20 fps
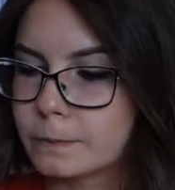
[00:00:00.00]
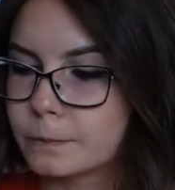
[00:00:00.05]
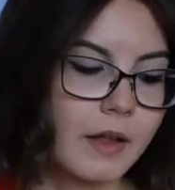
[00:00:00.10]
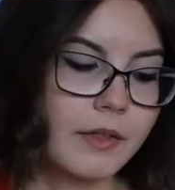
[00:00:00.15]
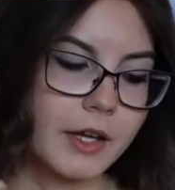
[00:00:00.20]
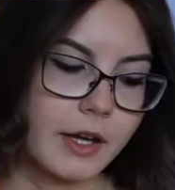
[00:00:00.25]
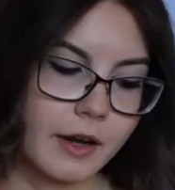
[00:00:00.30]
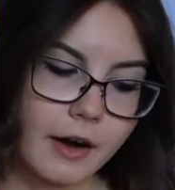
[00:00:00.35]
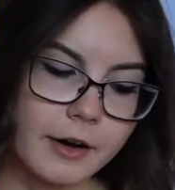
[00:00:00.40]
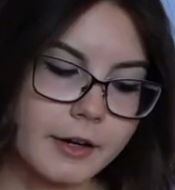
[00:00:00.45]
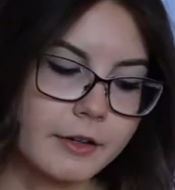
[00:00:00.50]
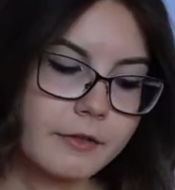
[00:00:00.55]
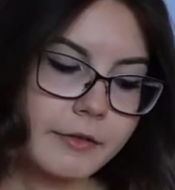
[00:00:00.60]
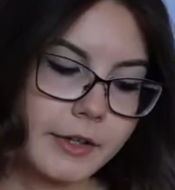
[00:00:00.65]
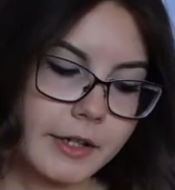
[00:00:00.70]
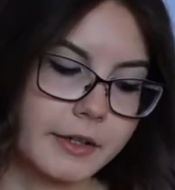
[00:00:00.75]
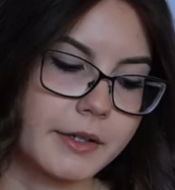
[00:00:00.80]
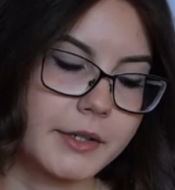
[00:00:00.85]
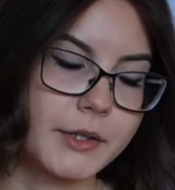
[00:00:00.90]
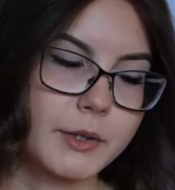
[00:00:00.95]
They aren't
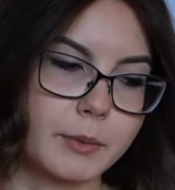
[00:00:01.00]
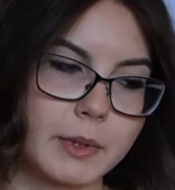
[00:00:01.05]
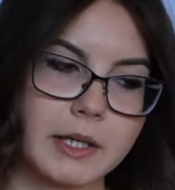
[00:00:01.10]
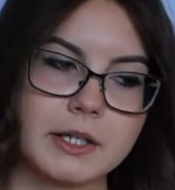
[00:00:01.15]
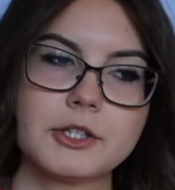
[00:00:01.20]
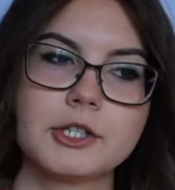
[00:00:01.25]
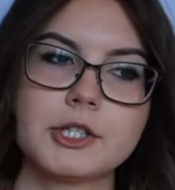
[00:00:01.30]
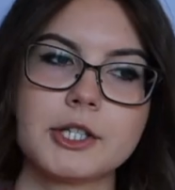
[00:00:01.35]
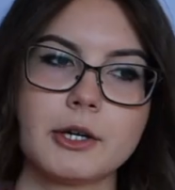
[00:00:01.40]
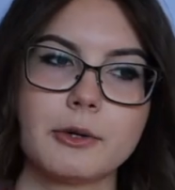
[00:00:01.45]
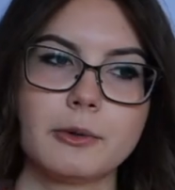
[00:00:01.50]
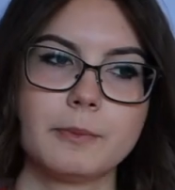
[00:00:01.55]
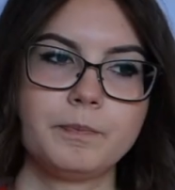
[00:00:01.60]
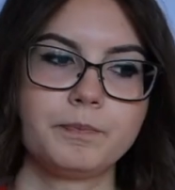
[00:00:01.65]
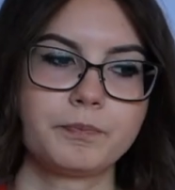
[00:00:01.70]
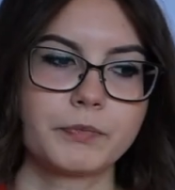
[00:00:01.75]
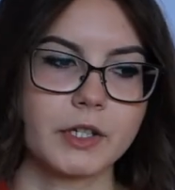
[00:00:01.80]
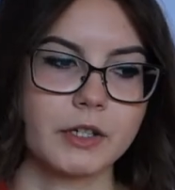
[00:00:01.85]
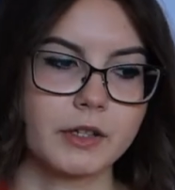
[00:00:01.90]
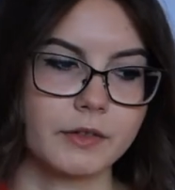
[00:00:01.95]
very sweet, so
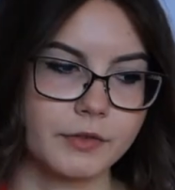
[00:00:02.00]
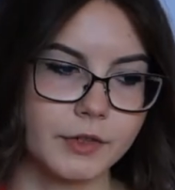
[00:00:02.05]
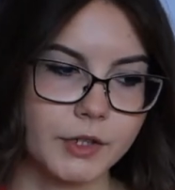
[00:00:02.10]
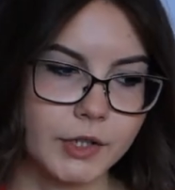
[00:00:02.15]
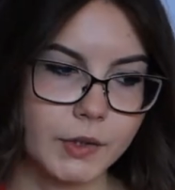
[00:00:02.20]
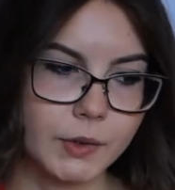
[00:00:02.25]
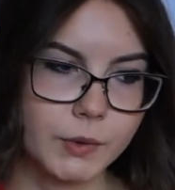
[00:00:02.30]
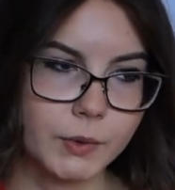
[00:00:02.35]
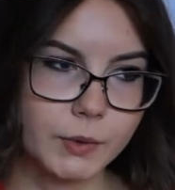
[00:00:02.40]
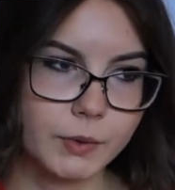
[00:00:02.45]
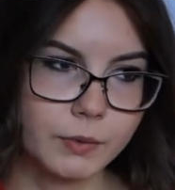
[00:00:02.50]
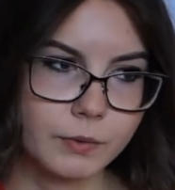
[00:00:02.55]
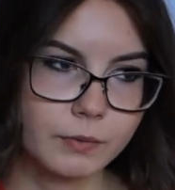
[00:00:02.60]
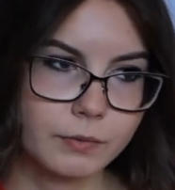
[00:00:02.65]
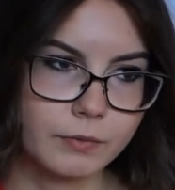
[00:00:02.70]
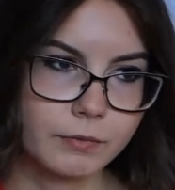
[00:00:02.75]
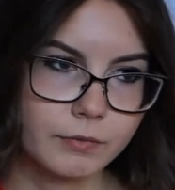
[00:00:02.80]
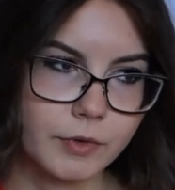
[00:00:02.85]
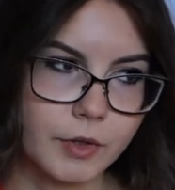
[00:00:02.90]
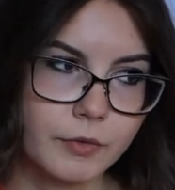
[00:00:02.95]
if
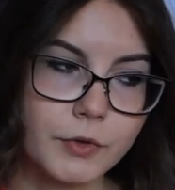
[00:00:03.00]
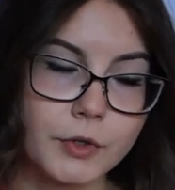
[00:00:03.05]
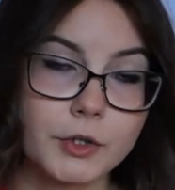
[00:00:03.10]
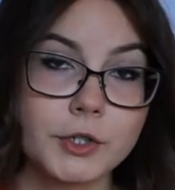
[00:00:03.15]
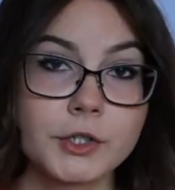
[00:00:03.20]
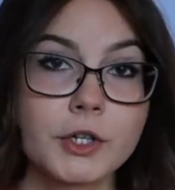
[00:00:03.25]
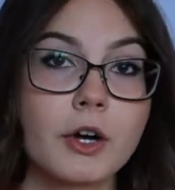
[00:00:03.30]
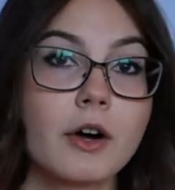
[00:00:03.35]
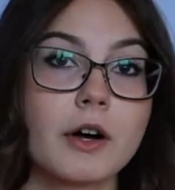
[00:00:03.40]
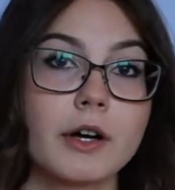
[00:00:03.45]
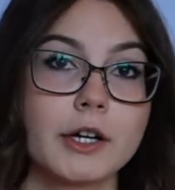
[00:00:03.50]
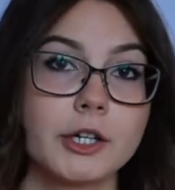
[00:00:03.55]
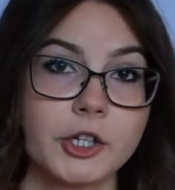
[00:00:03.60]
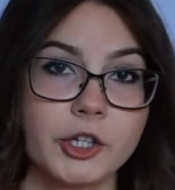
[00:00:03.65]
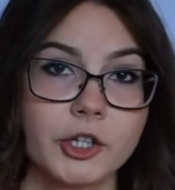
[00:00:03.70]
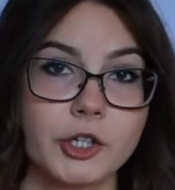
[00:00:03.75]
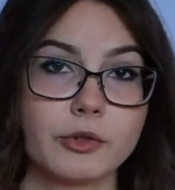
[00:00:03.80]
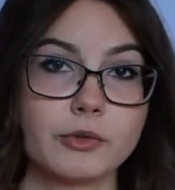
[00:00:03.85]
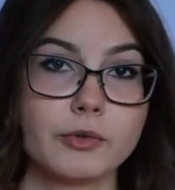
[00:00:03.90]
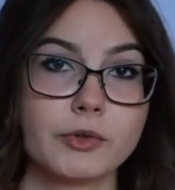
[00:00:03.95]
you're not a
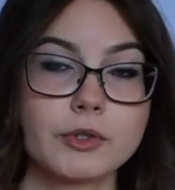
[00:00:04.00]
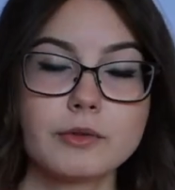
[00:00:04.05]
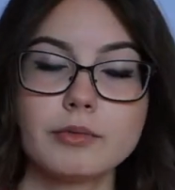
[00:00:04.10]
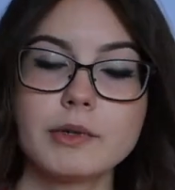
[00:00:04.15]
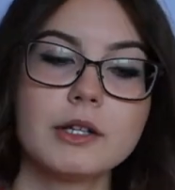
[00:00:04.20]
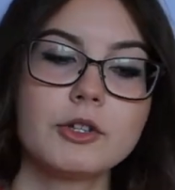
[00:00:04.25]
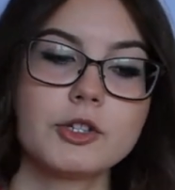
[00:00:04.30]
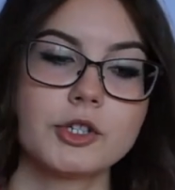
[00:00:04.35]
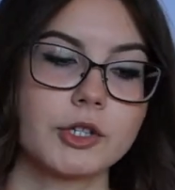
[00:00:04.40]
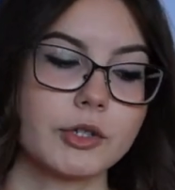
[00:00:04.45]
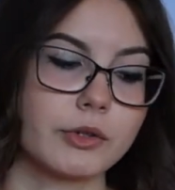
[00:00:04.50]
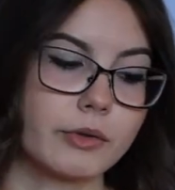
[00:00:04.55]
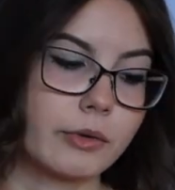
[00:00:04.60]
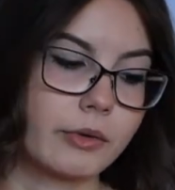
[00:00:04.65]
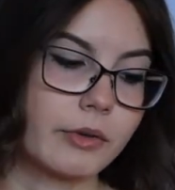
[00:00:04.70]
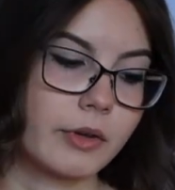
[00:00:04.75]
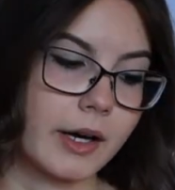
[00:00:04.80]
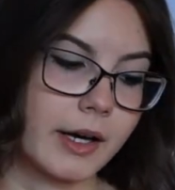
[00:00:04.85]
huge sweet tooth,